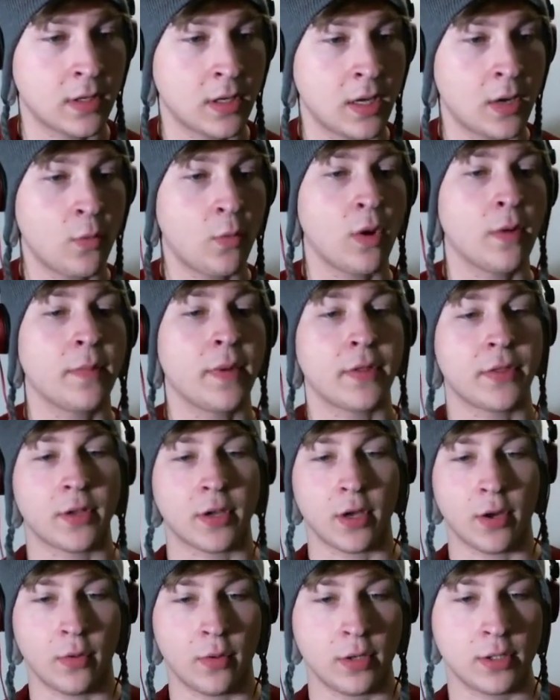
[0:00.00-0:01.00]
1 month
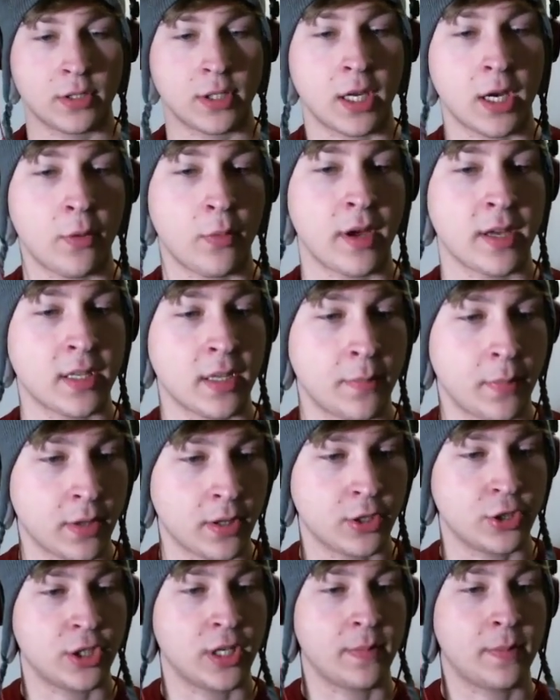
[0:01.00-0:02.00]
ago, Sonny wakes up on the
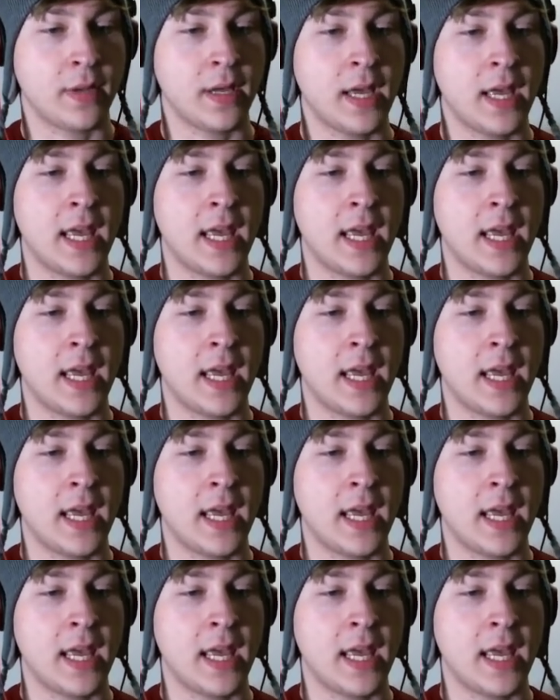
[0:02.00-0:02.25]
ship.